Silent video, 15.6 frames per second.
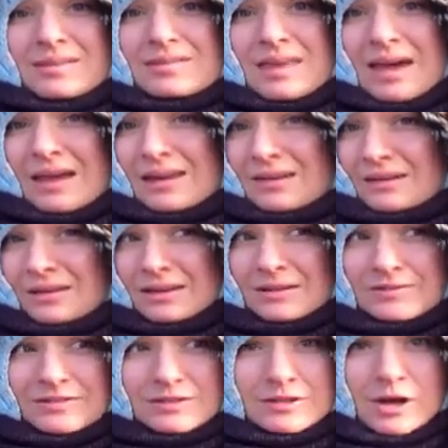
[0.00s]
That
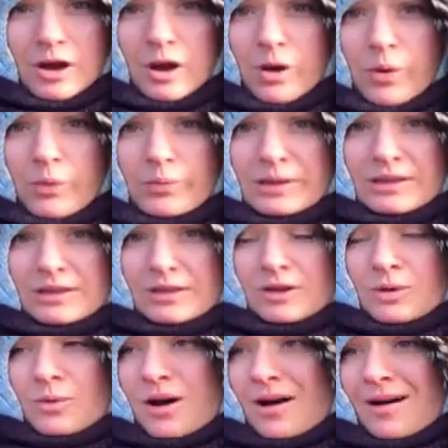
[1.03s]
even though we can
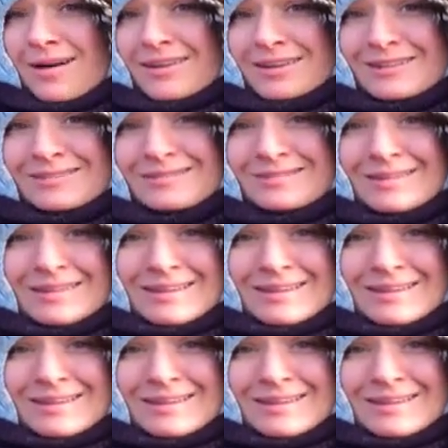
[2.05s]
go on and